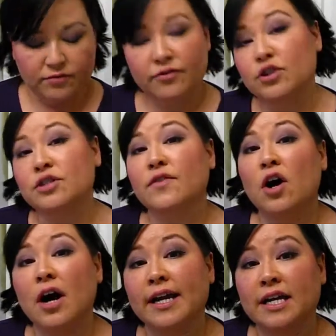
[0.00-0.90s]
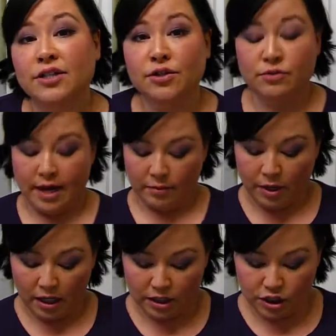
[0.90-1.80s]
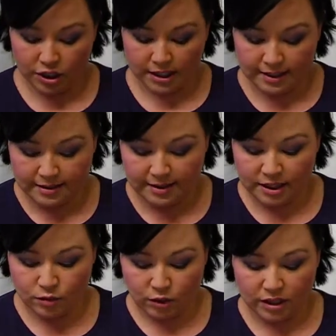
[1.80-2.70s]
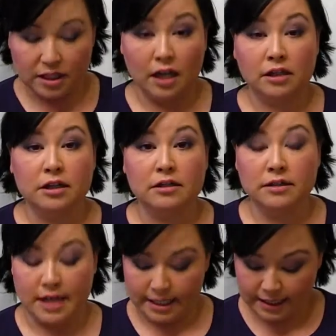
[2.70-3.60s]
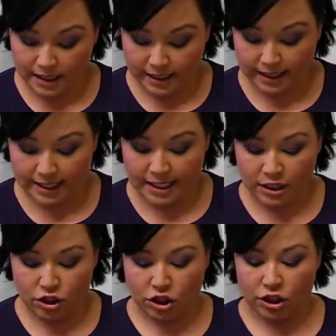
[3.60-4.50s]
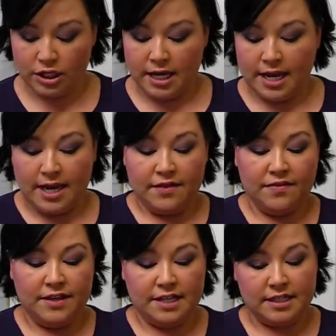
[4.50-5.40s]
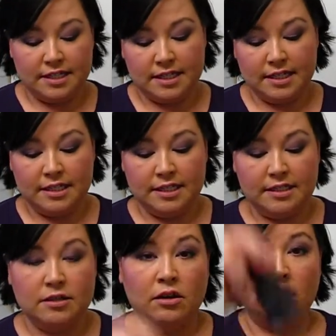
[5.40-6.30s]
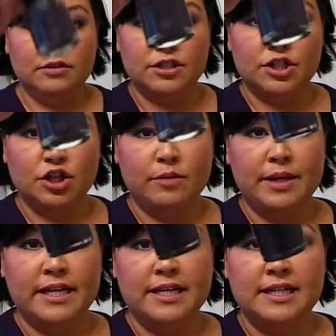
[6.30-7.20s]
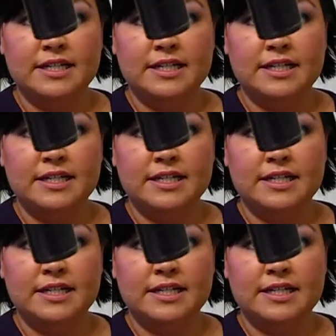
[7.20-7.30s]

First of all, I got 2 nail polishes. These were $1.99 each. This is called Disturbia.